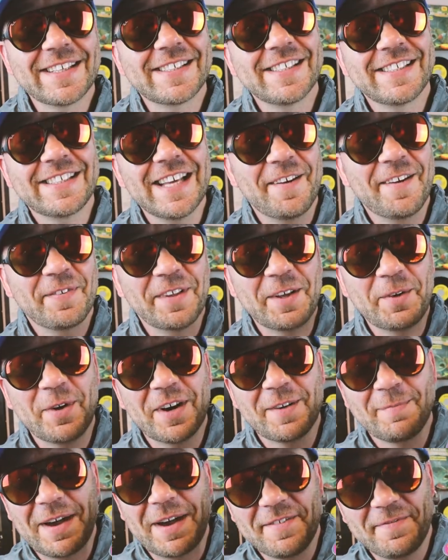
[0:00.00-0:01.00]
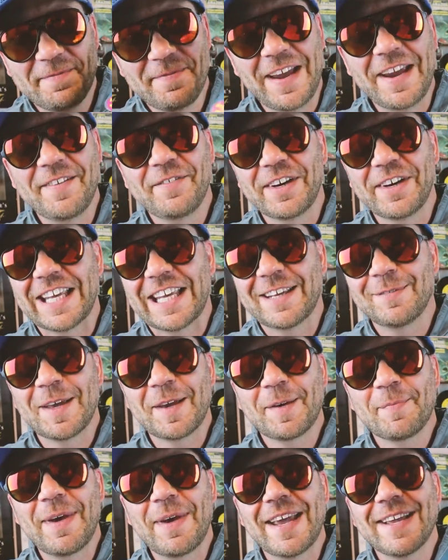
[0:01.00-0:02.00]
this is definitely one of my favorite
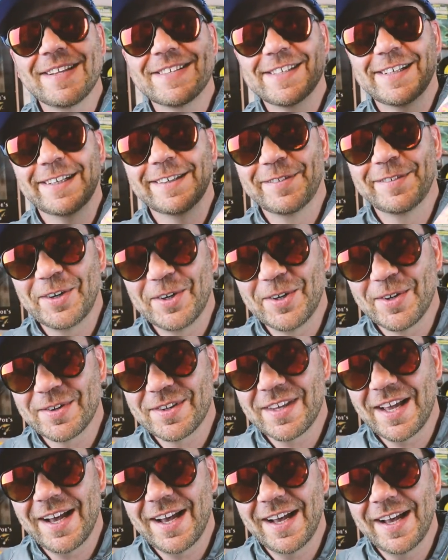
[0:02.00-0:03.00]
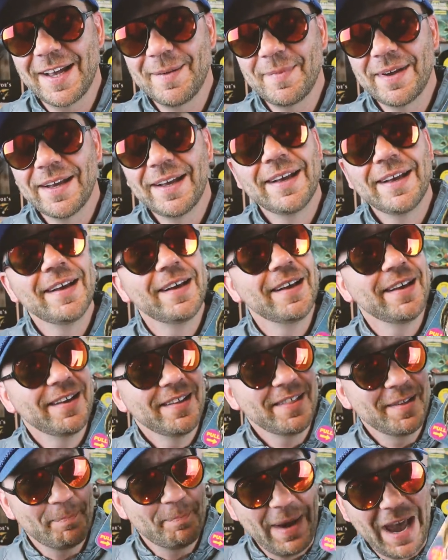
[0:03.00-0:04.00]
gimmick baits of all time,
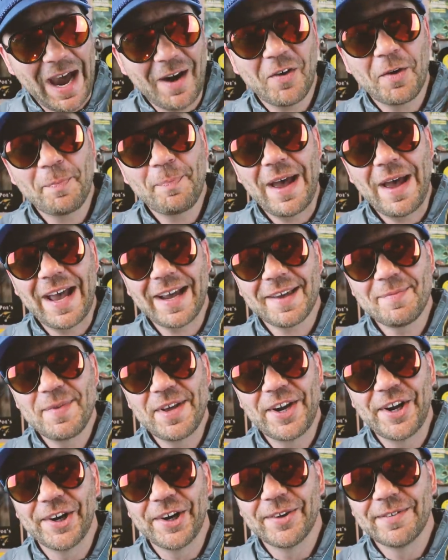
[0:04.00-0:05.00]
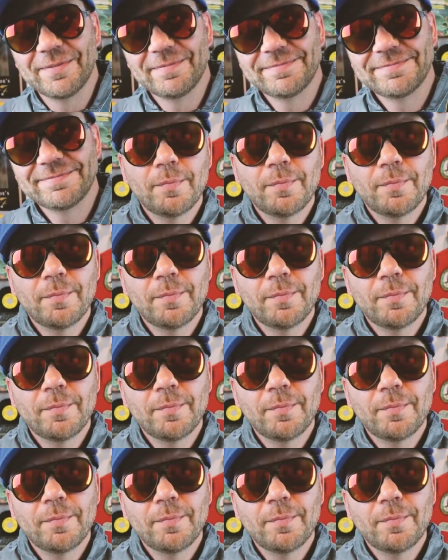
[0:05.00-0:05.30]
the Powerpak Minnow.